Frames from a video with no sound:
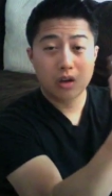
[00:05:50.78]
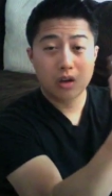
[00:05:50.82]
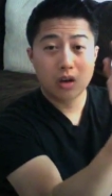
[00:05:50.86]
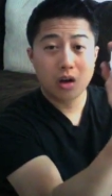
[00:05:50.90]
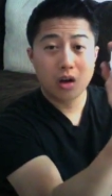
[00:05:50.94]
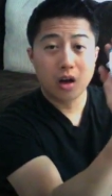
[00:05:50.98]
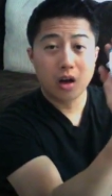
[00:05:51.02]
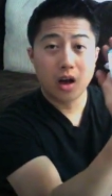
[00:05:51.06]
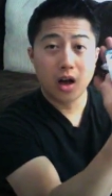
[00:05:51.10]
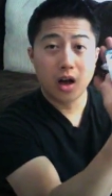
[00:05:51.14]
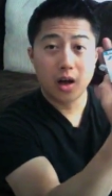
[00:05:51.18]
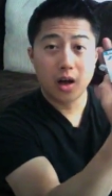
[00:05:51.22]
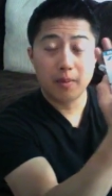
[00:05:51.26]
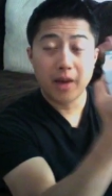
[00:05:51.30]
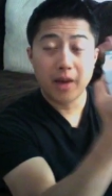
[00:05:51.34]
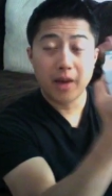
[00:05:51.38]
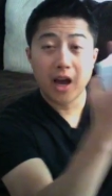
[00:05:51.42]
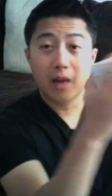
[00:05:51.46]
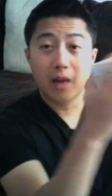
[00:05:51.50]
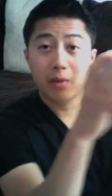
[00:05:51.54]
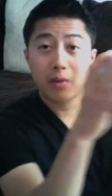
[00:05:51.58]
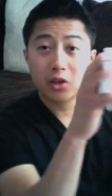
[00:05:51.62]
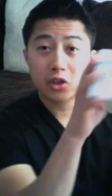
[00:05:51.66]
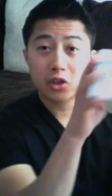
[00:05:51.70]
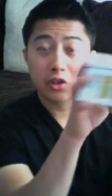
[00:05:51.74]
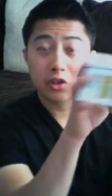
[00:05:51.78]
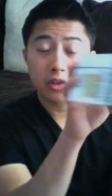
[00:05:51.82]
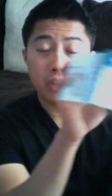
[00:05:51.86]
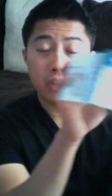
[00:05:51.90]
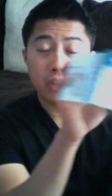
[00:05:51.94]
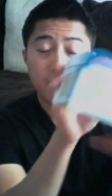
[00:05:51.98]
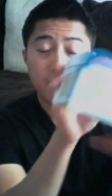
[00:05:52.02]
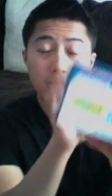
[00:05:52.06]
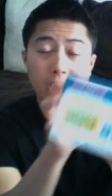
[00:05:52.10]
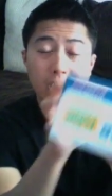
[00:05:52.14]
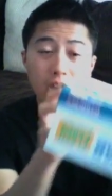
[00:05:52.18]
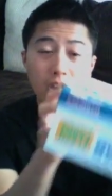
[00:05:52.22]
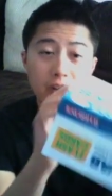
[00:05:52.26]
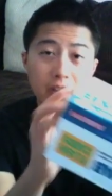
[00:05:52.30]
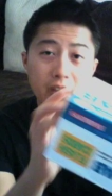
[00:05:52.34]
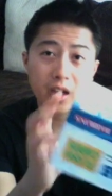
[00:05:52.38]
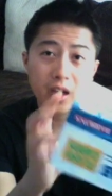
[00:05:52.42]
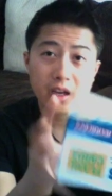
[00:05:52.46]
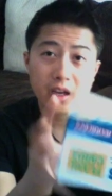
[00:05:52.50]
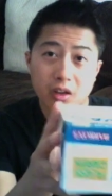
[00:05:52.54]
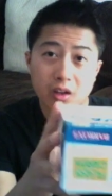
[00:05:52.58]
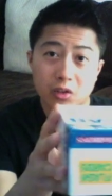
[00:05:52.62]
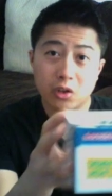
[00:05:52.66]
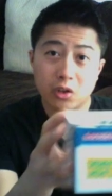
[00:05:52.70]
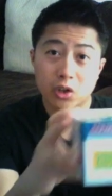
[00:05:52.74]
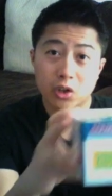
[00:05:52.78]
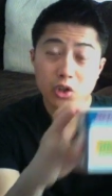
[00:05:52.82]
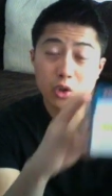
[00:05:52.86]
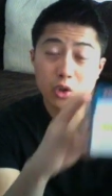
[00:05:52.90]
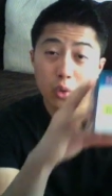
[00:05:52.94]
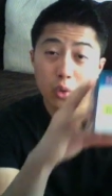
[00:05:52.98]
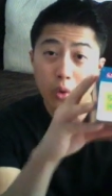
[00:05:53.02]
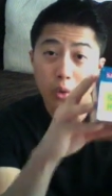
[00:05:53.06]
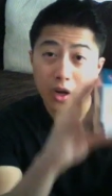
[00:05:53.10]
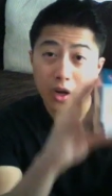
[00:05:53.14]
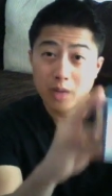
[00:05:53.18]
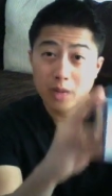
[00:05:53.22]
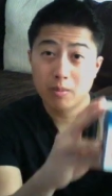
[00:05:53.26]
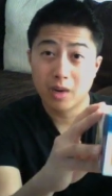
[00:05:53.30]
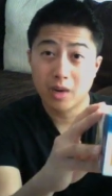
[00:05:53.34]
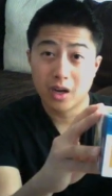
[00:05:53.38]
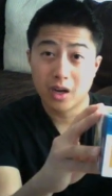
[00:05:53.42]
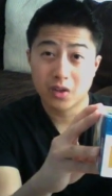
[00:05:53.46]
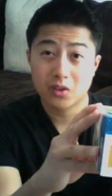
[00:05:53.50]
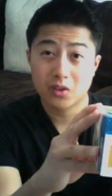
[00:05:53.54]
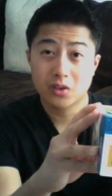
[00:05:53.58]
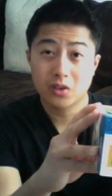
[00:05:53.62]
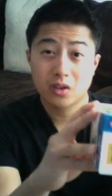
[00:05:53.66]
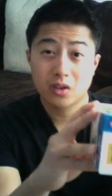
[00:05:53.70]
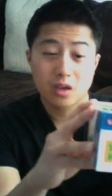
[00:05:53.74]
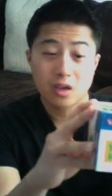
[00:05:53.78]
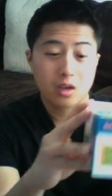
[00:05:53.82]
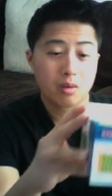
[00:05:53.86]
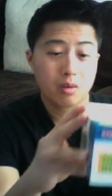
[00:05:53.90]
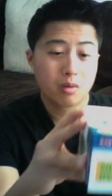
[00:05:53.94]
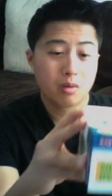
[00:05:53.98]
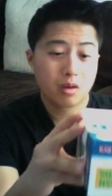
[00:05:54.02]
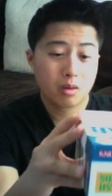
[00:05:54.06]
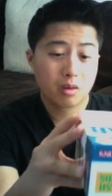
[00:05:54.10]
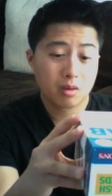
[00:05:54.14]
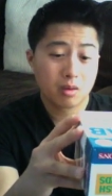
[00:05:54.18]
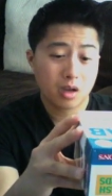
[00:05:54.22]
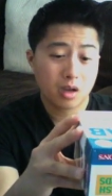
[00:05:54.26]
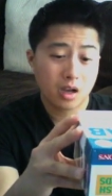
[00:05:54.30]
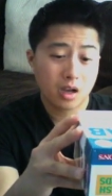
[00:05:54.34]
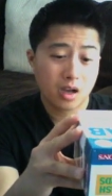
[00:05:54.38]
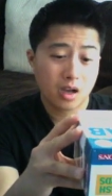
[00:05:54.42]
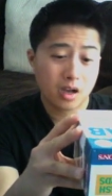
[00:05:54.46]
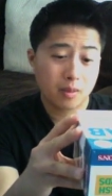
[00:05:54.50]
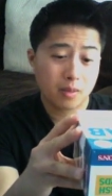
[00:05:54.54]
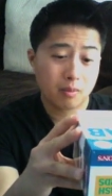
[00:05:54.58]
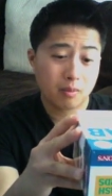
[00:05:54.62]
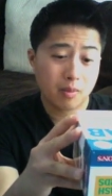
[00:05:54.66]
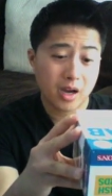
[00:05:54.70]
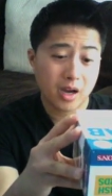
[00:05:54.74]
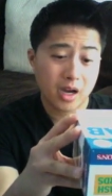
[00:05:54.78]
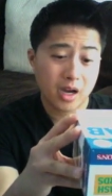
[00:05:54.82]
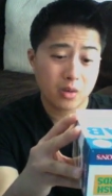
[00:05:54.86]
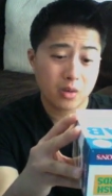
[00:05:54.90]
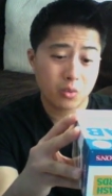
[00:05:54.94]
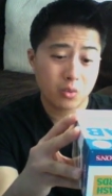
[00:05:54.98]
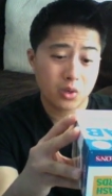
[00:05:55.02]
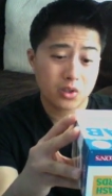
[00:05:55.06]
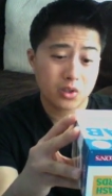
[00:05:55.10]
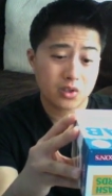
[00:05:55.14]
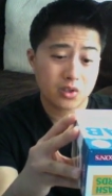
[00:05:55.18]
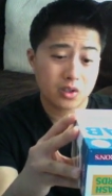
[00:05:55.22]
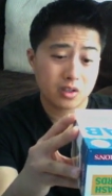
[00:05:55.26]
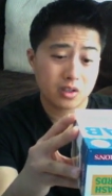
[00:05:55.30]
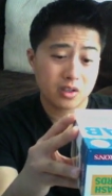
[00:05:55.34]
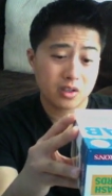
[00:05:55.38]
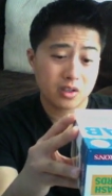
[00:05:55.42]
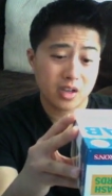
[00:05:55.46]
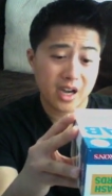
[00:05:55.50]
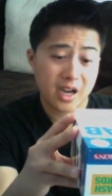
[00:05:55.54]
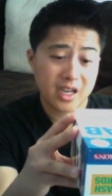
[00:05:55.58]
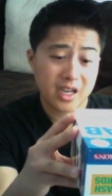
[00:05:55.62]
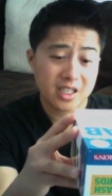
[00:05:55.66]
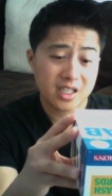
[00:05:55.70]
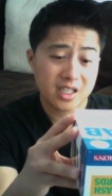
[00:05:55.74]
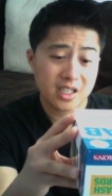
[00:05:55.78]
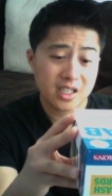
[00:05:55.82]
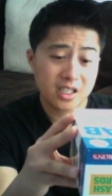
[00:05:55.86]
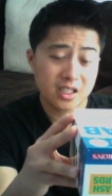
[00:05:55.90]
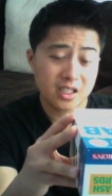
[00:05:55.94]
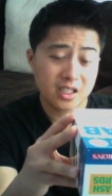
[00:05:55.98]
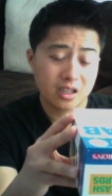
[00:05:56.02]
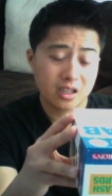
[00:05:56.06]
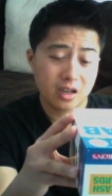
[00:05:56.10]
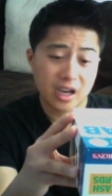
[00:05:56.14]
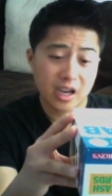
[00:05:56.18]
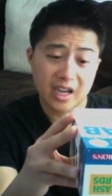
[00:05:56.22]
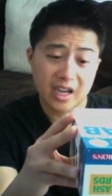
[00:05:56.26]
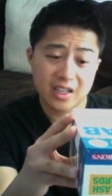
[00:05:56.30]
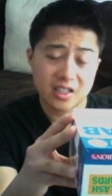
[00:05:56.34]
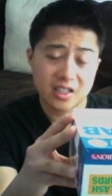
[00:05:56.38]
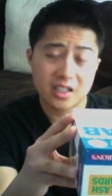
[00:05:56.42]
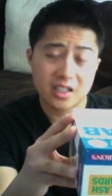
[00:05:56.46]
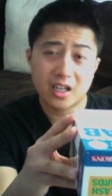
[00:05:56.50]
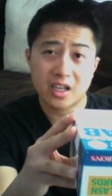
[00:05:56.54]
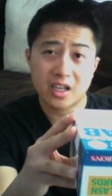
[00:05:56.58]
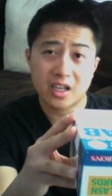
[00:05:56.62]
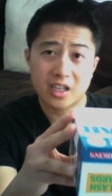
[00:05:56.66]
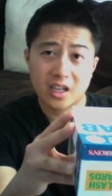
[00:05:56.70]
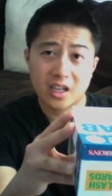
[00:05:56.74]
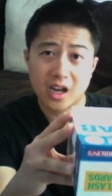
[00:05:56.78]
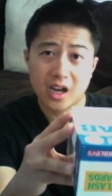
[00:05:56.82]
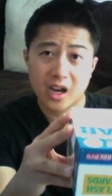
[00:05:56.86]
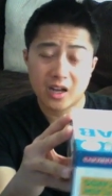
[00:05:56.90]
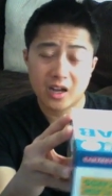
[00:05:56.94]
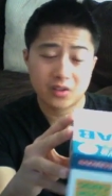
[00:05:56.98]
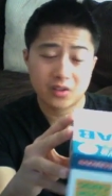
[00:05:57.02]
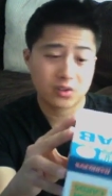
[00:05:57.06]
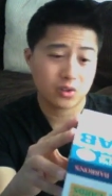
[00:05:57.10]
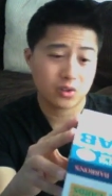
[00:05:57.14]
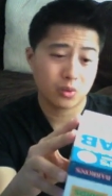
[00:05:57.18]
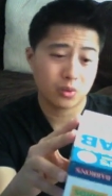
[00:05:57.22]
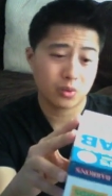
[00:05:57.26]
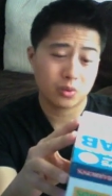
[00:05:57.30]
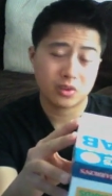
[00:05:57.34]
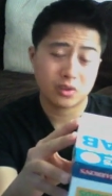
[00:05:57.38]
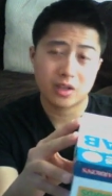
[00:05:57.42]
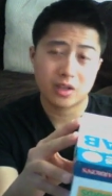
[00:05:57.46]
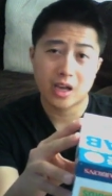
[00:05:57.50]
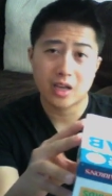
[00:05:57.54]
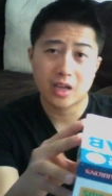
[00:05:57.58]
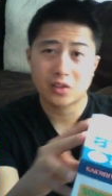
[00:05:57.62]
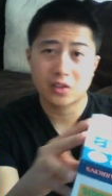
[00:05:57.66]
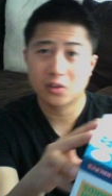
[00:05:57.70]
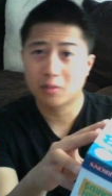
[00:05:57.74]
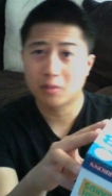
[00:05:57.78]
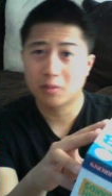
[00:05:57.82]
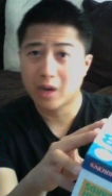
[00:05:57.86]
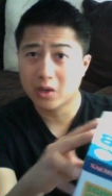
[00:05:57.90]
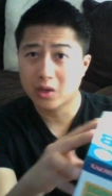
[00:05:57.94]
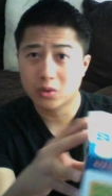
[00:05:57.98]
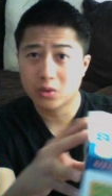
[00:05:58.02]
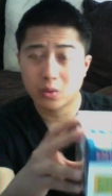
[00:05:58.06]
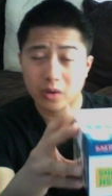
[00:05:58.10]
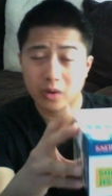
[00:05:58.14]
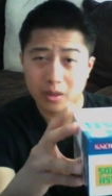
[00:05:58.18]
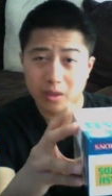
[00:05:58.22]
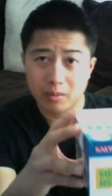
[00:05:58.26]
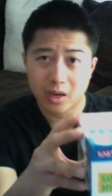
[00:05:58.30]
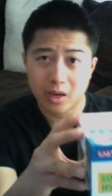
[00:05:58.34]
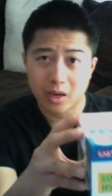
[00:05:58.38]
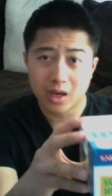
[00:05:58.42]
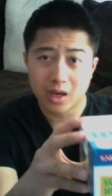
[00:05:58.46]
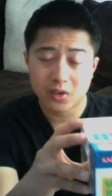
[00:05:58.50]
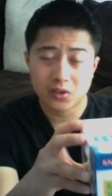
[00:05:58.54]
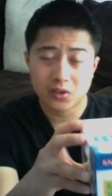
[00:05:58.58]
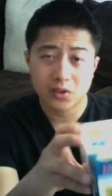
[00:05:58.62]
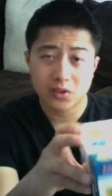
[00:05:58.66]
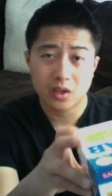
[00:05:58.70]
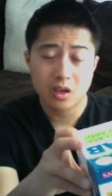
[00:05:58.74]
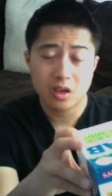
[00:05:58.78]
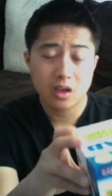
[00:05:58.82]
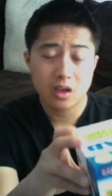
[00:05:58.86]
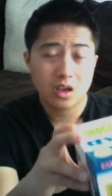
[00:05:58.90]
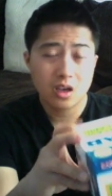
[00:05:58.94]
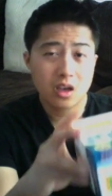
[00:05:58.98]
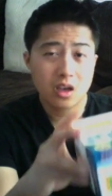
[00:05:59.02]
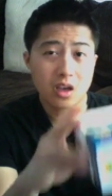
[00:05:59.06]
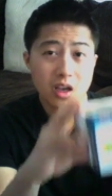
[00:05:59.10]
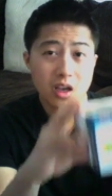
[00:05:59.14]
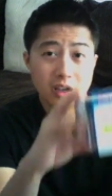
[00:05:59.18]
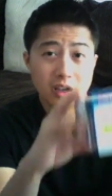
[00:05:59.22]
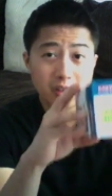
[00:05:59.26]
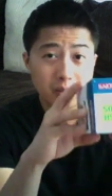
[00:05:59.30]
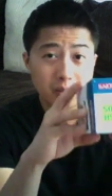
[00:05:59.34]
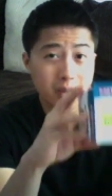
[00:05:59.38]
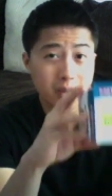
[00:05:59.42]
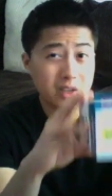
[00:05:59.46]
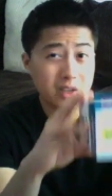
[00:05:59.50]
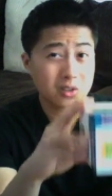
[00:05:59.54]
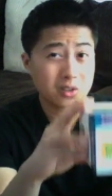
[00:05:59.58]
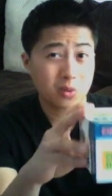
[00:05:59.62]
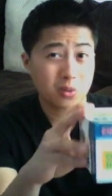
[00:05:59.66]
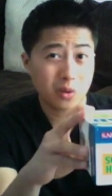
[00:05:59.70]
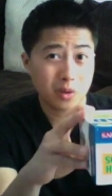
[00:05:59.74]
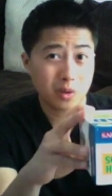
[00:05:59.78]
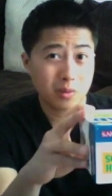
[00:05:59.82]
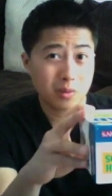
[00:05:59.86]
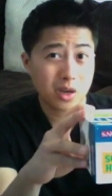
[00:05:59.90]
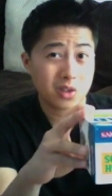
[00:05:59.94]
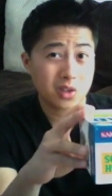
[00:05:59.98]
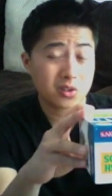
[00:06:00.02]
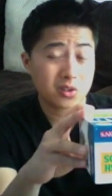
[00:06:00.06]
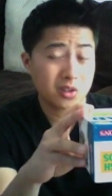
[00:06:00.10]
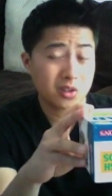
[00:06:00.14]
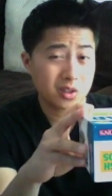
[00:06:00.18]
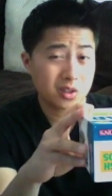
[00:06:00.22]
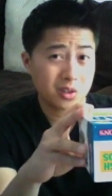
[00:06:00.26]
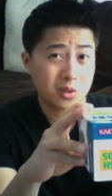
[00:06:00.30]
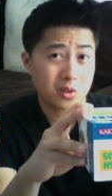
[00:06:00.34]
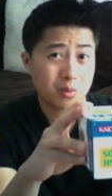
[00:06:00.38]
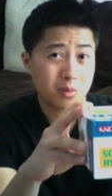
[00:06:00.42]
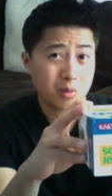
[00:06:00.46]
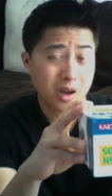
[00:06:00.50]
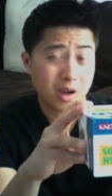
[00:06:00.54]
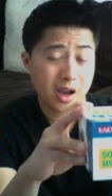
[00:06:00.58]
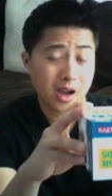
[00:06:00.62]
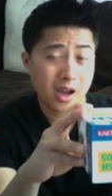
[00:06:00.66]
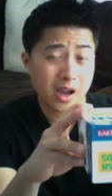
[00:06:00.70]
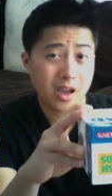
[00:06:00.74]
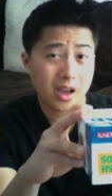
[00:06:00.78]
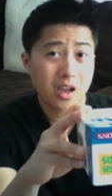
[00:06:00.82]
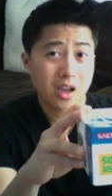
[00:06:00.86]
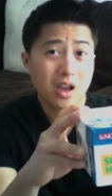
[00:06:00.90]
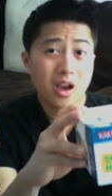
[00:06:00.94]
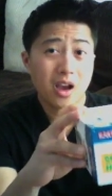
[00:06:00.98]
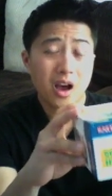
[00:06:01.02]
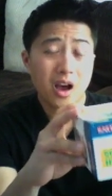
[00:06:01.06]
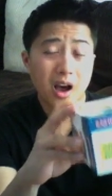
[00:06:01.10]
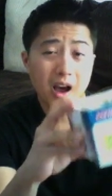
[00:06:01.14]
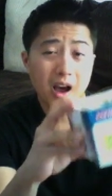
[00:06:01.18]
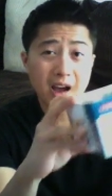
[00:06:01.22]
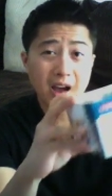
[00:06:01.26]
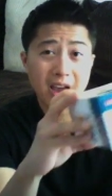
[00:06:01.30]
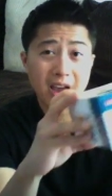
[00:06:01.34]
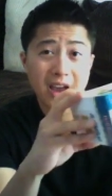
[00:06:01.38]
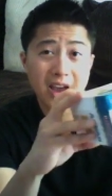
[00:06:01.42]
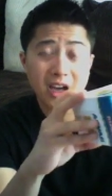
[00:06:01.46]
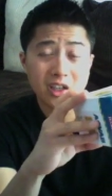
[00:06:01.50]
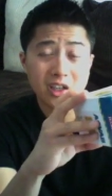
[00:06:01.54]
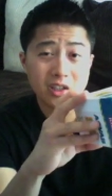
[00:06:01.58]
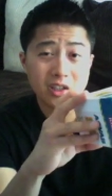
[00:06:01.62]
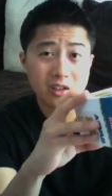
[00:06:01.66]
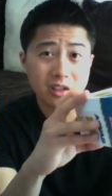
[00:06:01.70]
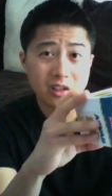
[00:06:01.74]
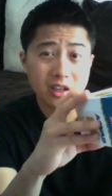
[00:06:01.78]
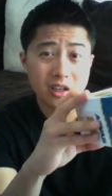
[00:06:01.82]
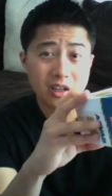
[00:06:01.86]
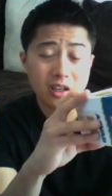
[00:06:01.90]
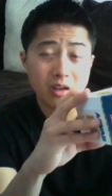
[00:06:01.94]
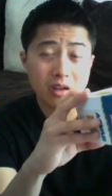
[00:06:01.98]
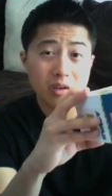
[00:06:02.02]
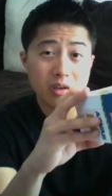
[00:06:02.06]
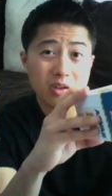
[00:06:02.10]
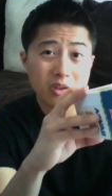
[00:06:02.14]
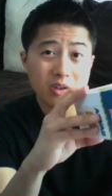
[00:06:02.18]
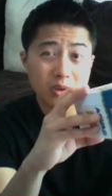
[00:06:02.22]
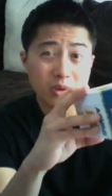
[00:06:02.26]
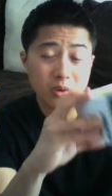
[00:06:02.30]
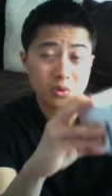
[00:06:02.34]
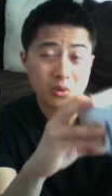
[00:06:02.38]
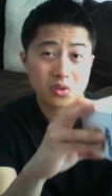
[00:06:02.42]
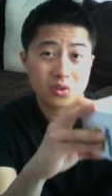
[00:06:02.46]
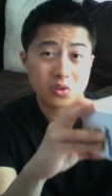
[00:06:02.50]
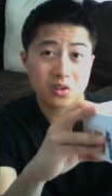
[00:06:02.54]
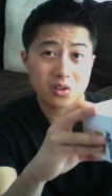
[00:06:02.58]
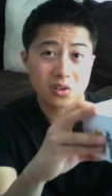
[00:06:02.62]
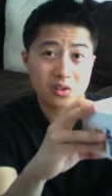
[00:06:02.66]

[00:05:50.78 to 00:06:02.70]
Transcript: How much are they? They're 20 bucks. Mine was $18.99, so with tax it's about 20 bucks. It's the best 20 bucks that you can buy. I actually use these